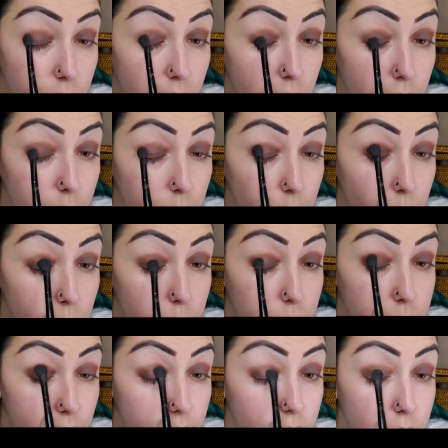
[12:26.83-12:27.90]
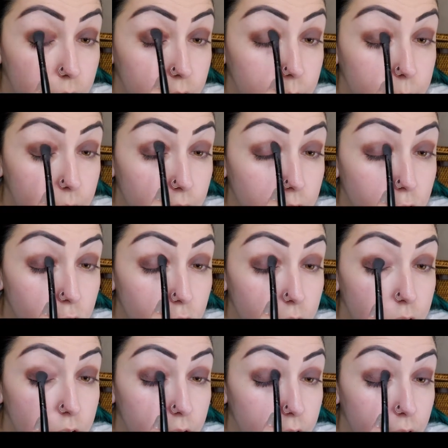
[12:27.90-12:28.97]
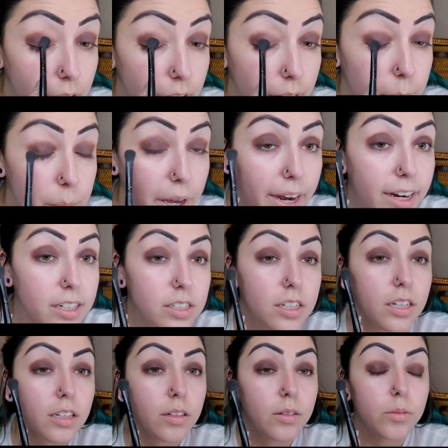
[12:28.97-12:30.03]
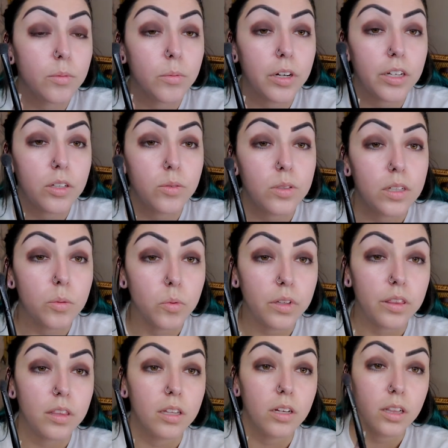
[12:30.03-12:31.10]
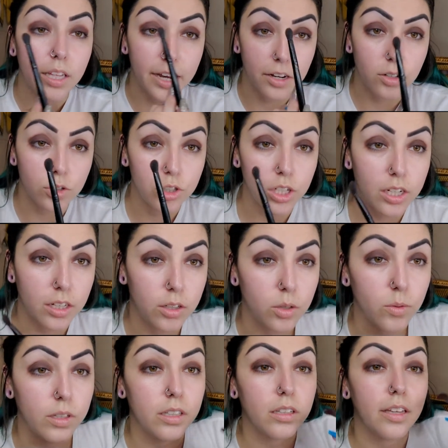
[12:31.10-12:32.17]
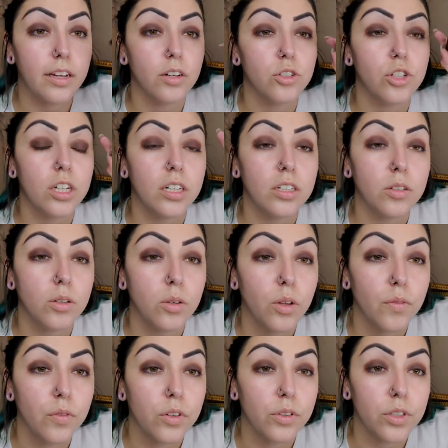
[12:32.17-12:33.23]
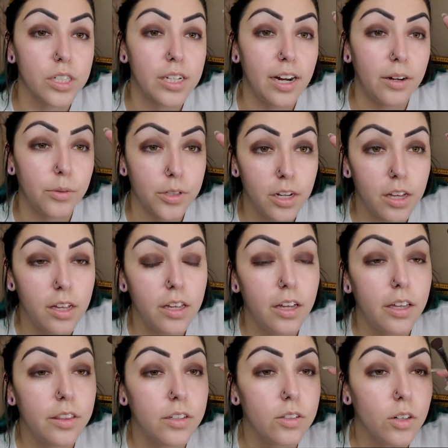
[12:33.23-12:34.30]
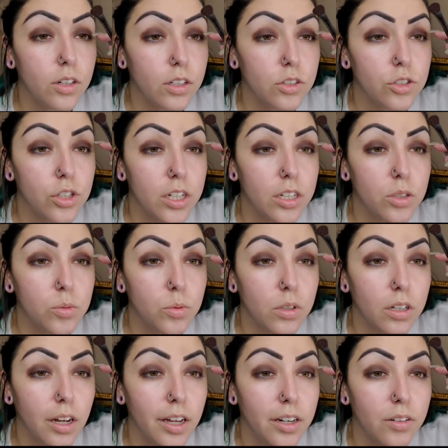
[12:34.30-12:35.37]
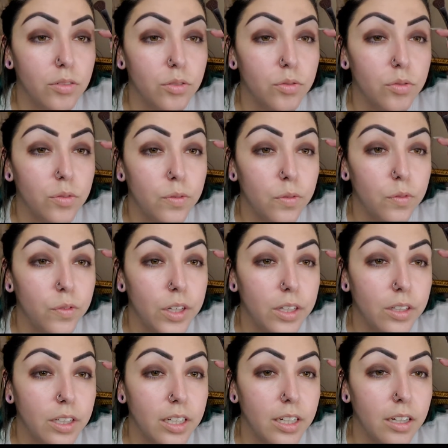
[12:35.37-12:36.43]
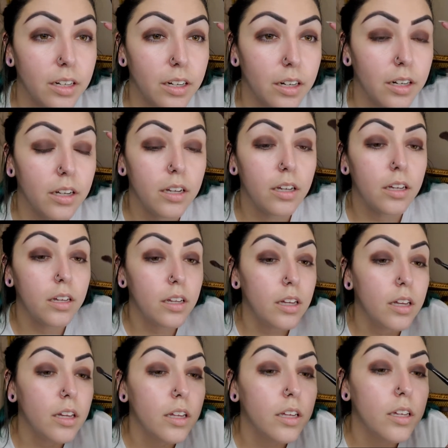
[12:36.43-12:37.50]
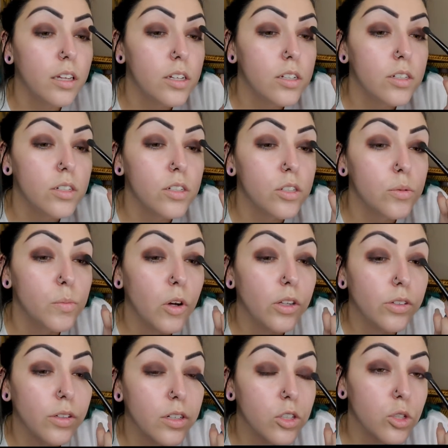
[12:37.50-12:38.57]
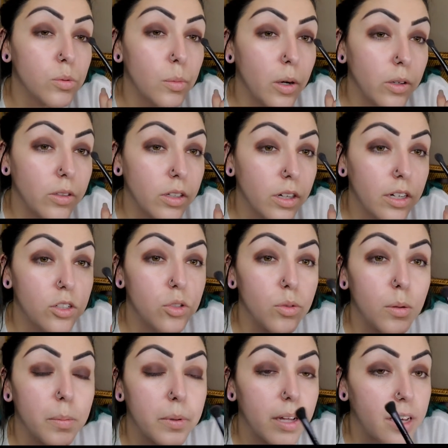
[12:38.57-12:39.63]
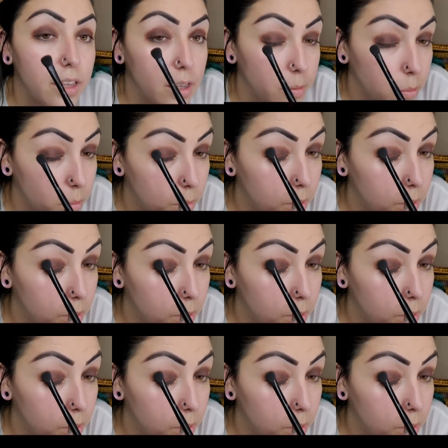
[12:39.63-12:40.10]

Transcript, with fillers: and definitely making sure you're not passing what you did with a lighter shade. You want the lighter shade to go the furthest out. The darker shades will kind of fill in smaller and smaller as you apply them.